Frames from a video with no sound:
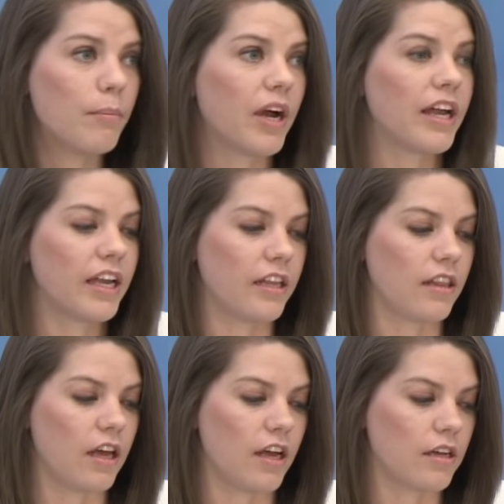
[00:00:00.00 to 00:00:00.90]
but
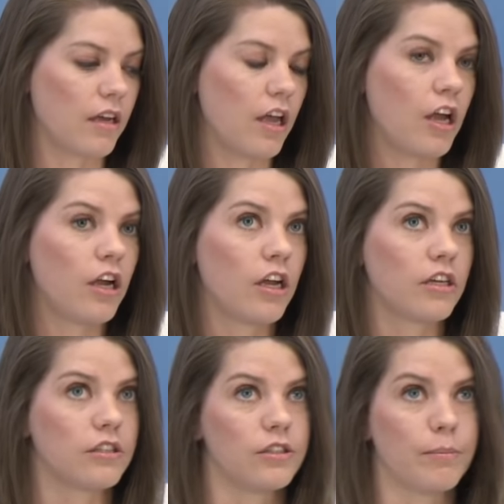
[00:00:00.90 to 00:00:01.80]
in the
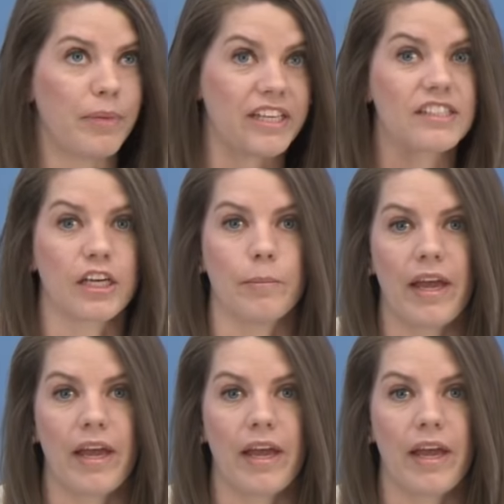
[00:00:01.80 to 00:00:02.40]
basic